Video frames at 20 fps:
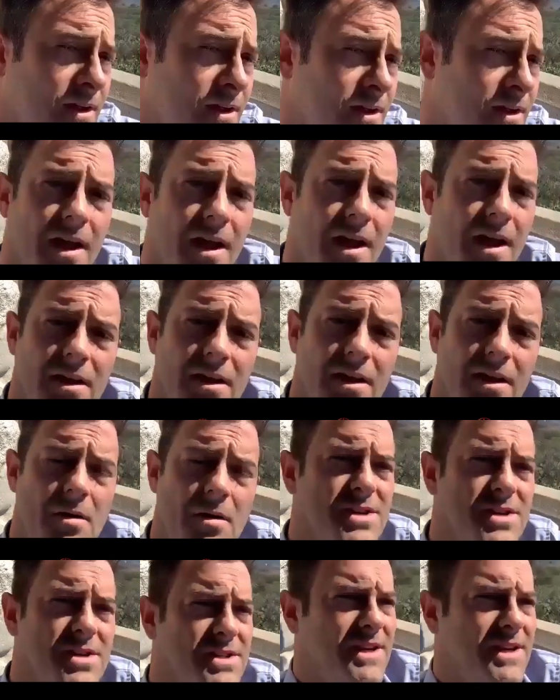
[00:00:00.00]
Yeah, I was just
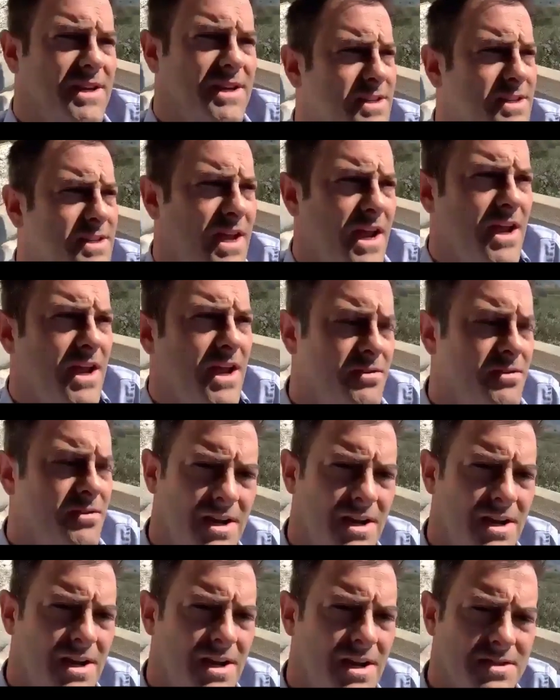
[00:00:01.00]
going to say, you touched
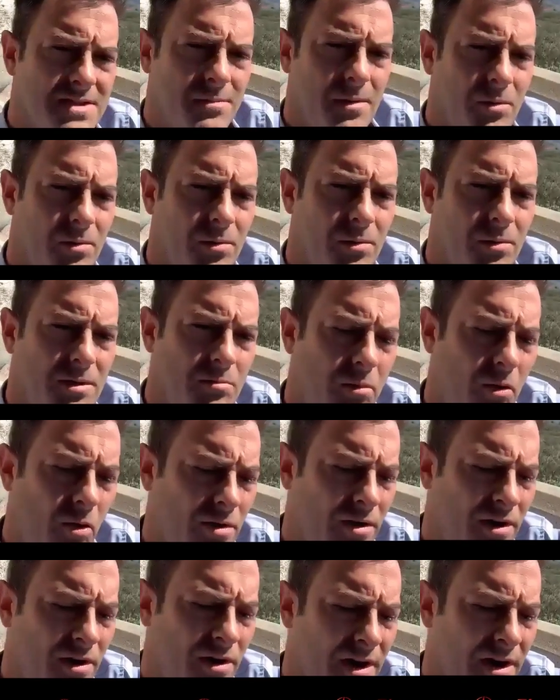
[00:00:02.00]
on something really important.
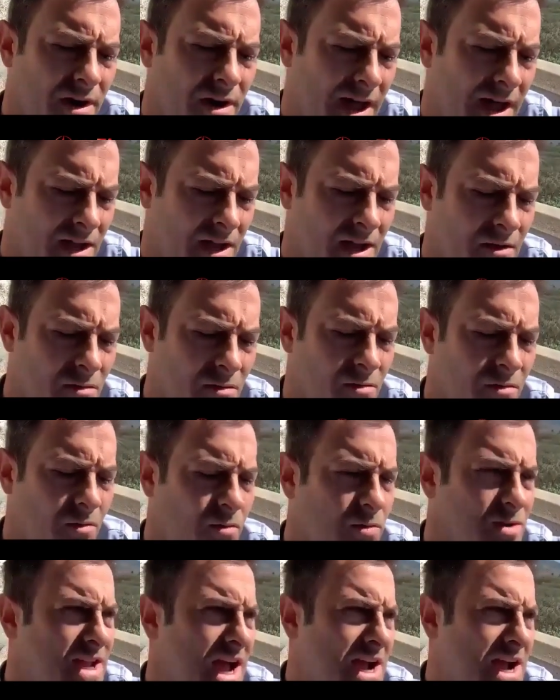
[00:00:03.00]
I think it
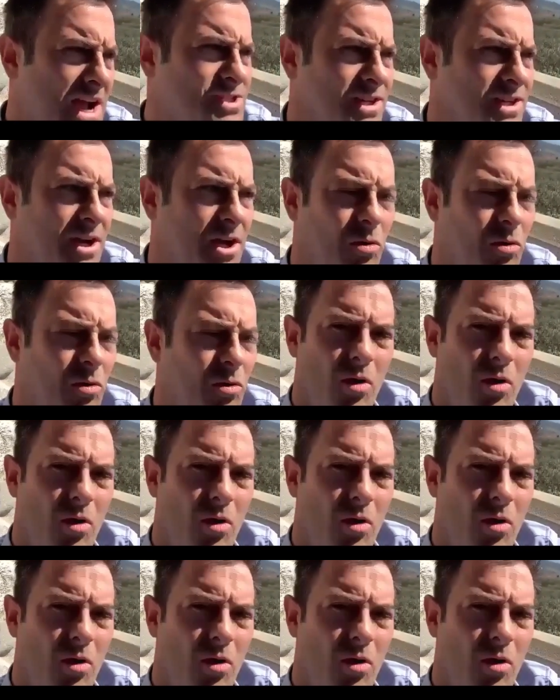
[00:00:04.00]
was actually a quote